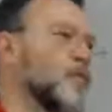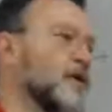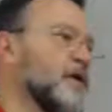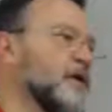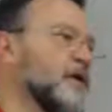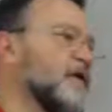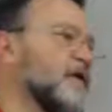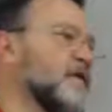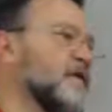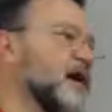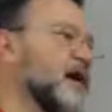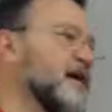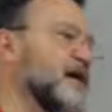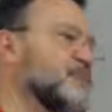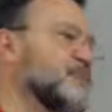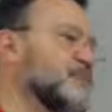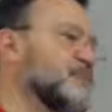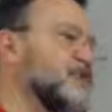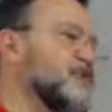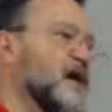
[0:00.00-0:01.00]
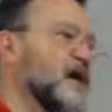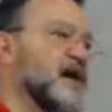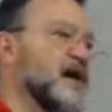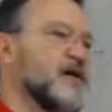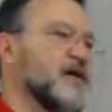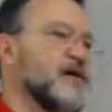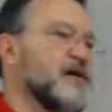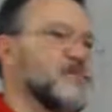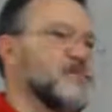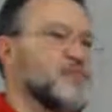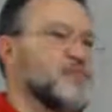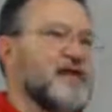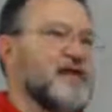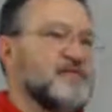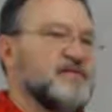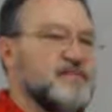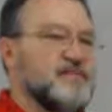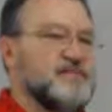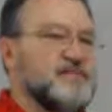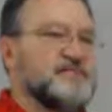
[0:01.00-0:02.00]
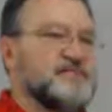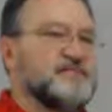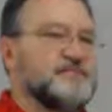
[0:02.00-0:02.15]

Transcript: where the hydrogen ions went.